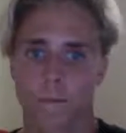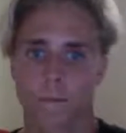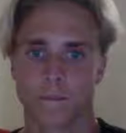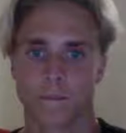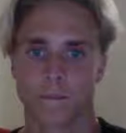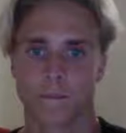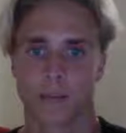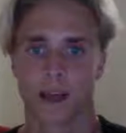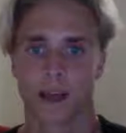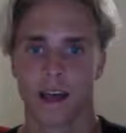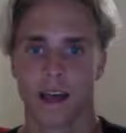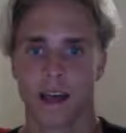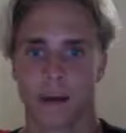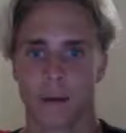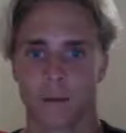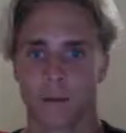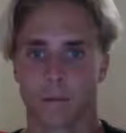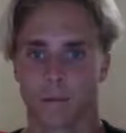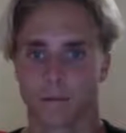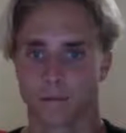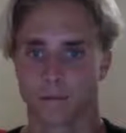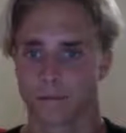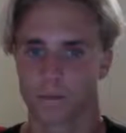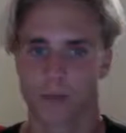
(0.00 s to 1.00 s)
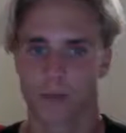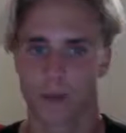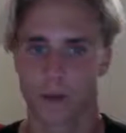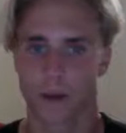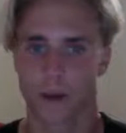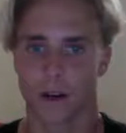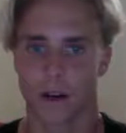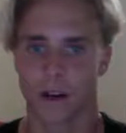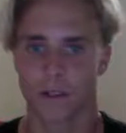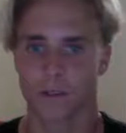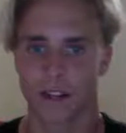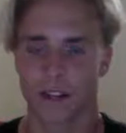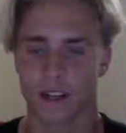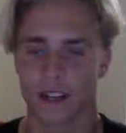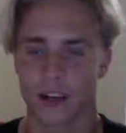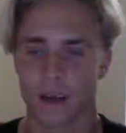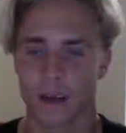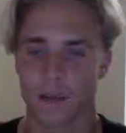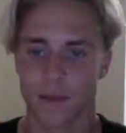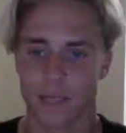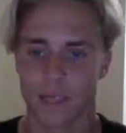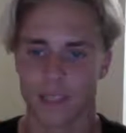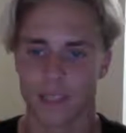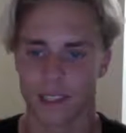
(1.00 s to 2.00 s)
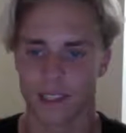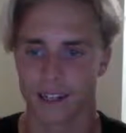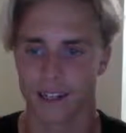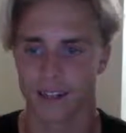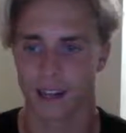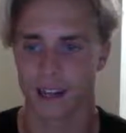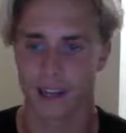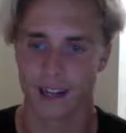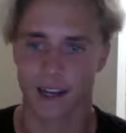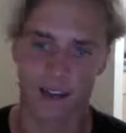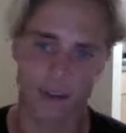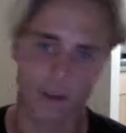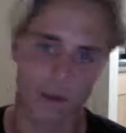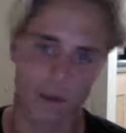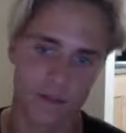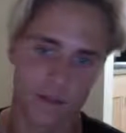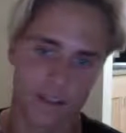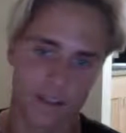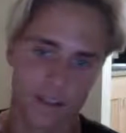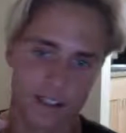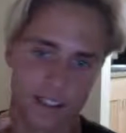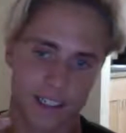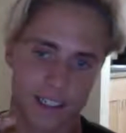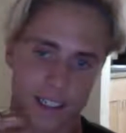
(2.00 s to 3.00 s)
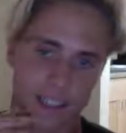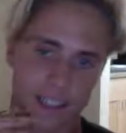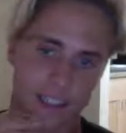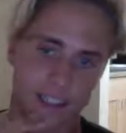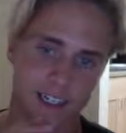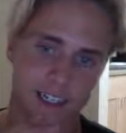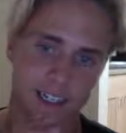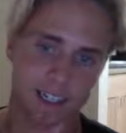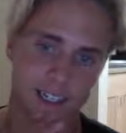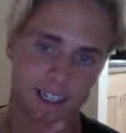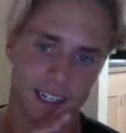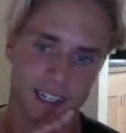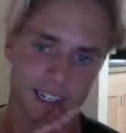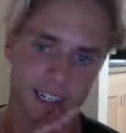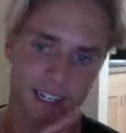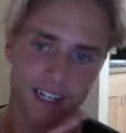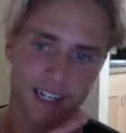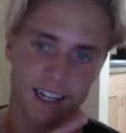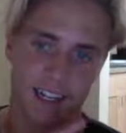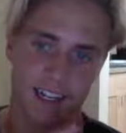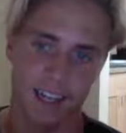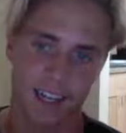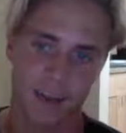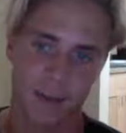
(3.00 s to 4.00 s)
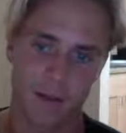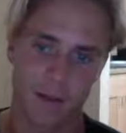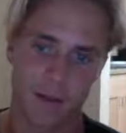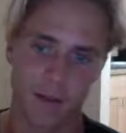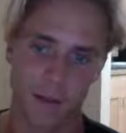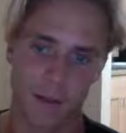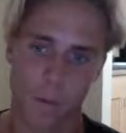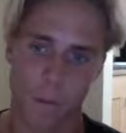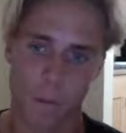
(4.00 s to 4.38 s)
they wouldn't have done that because they're oh, my fair skin, da da da da. I won't